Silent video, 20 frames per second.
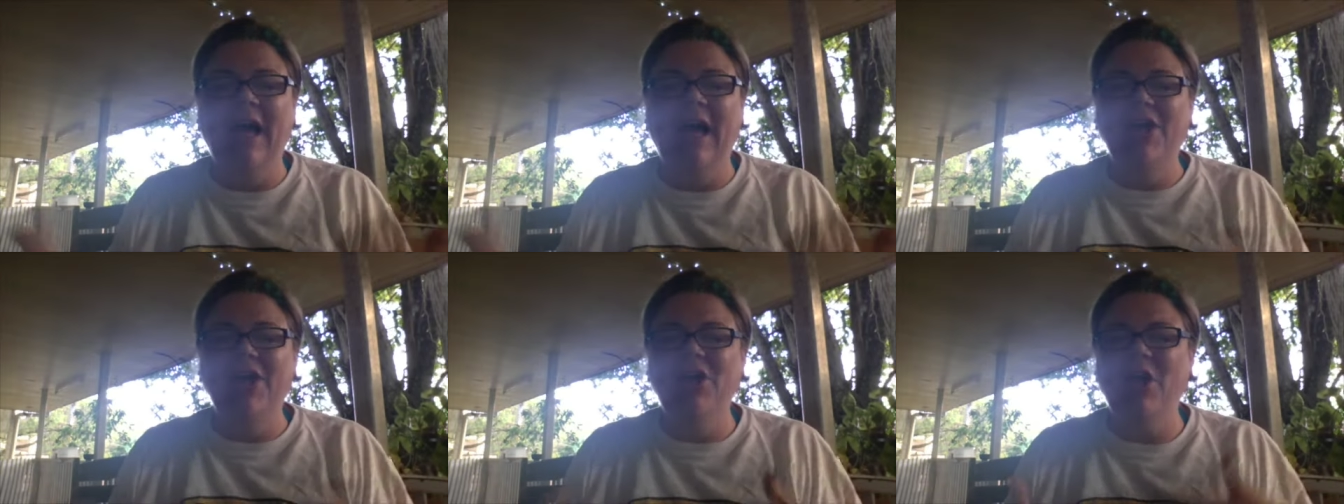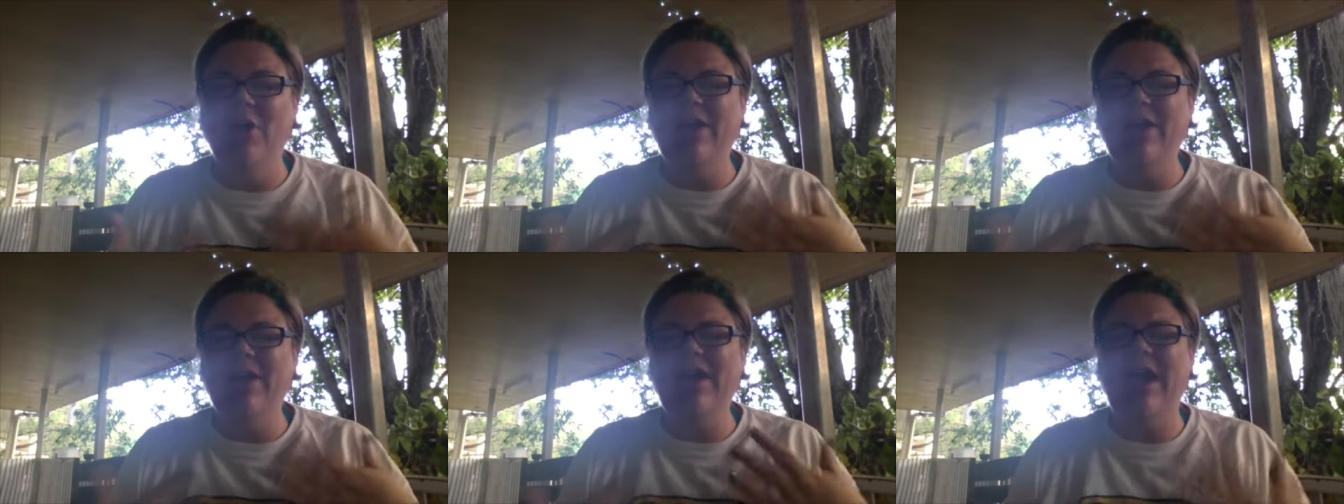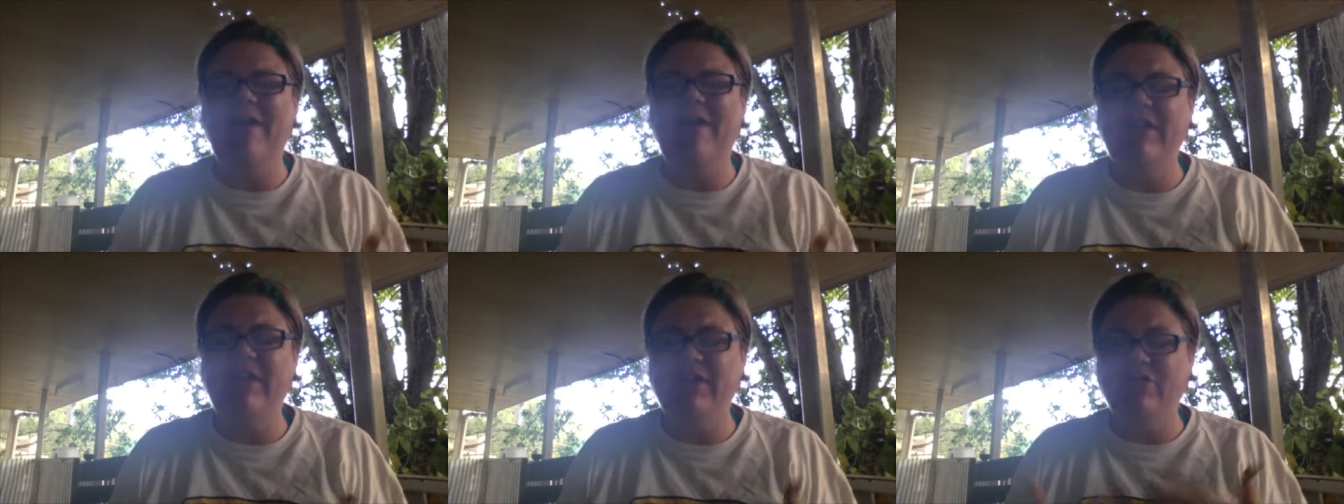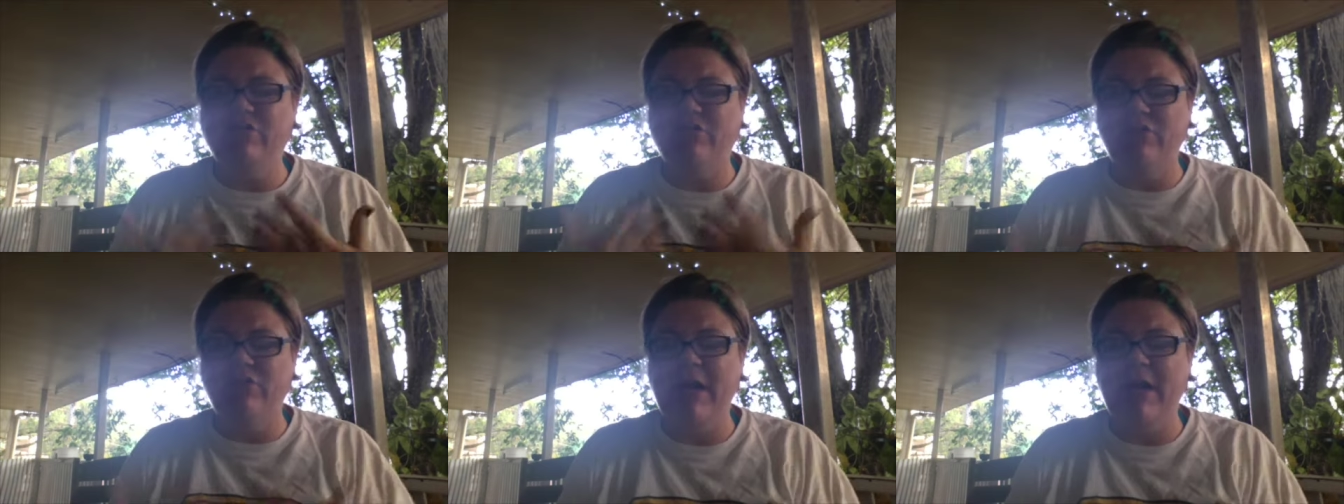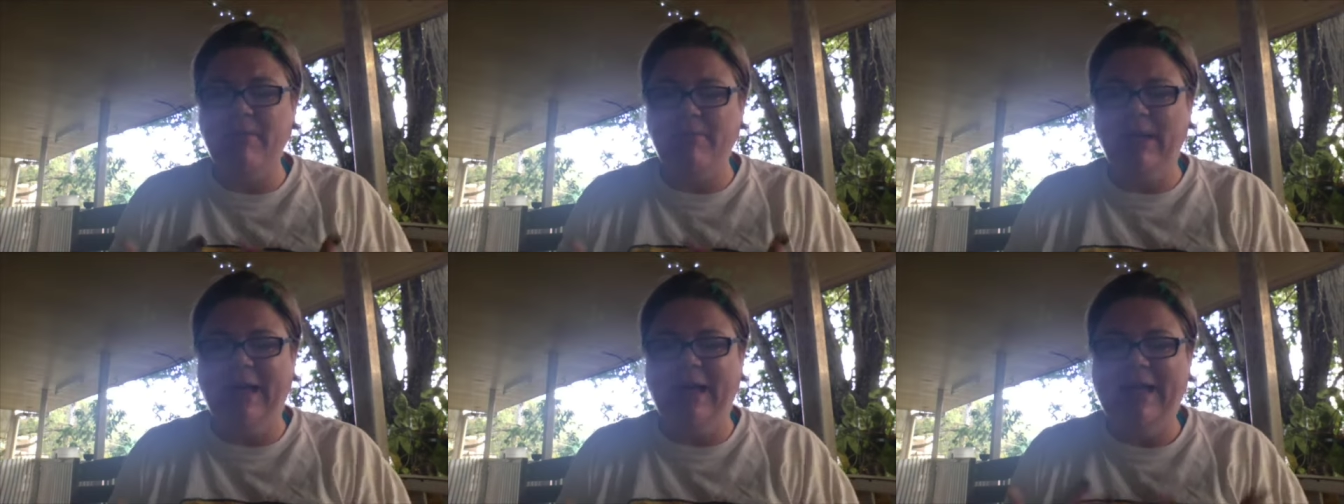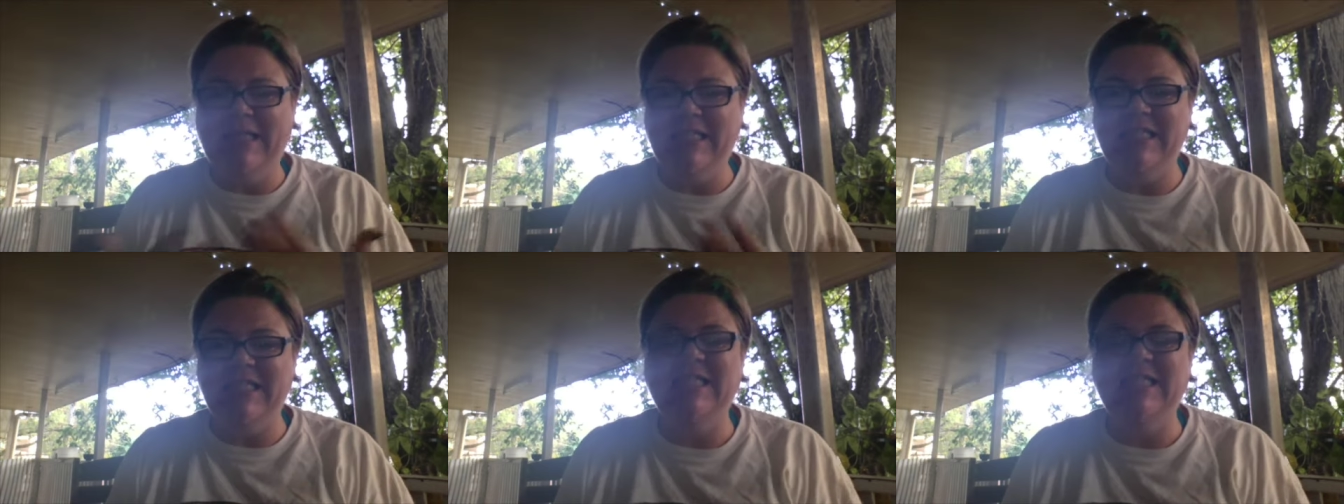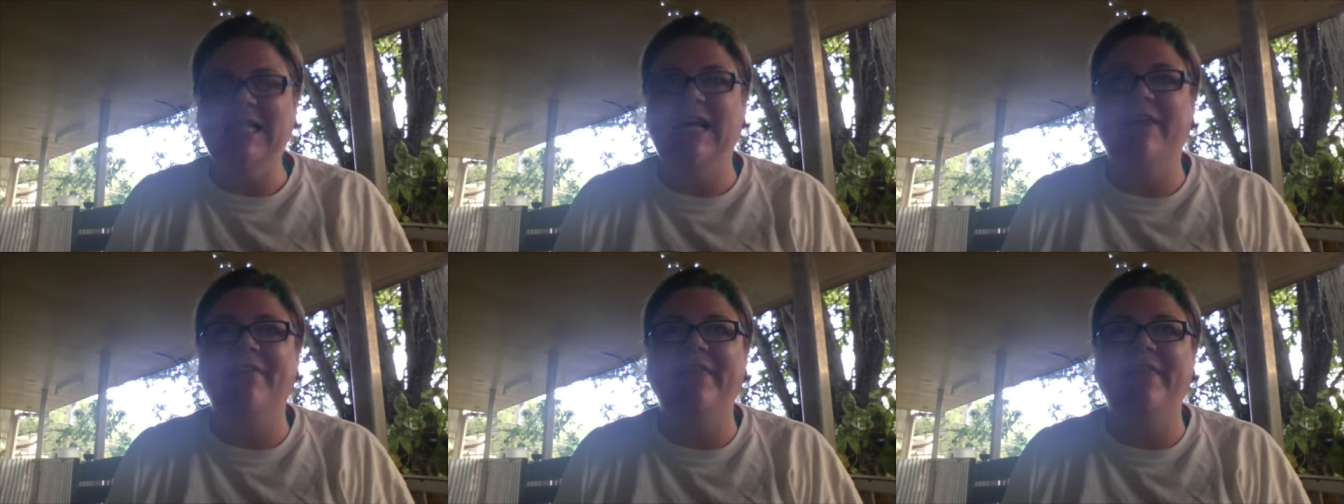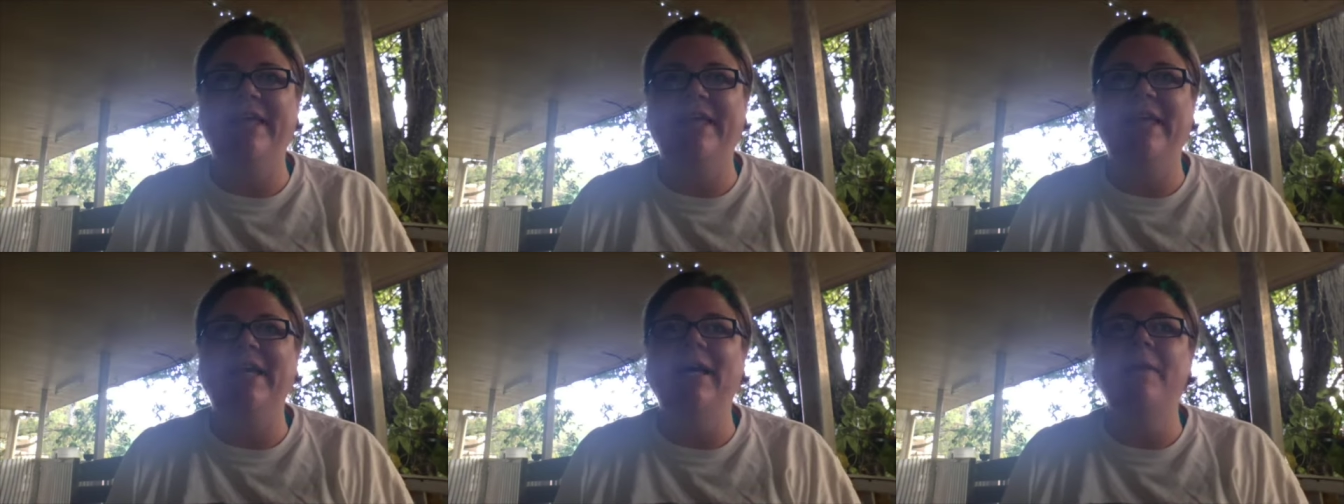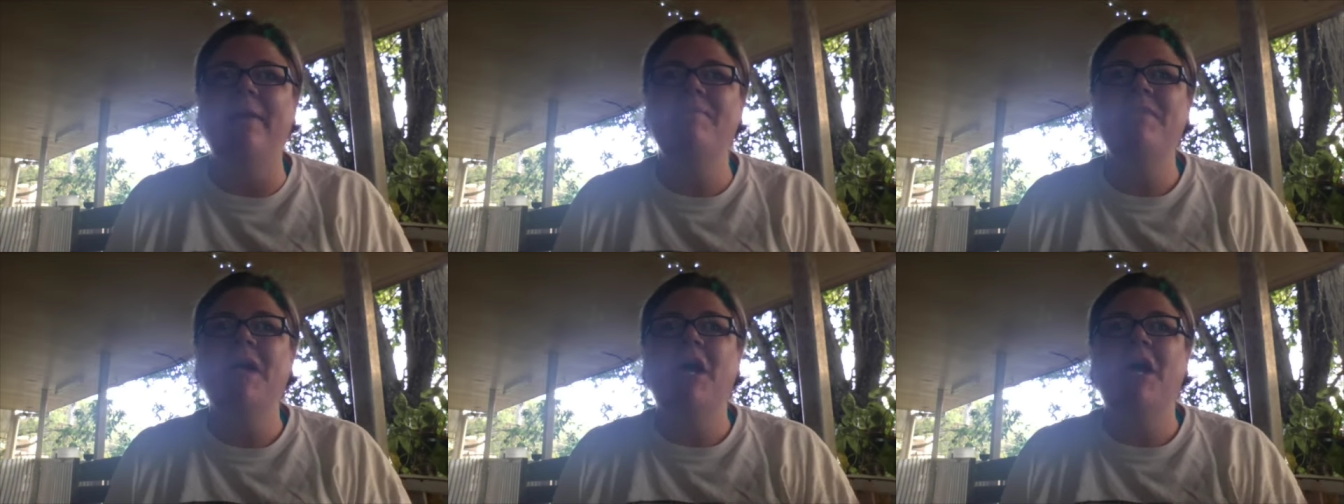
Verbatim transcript: You know, you have these grand plans at the start of the year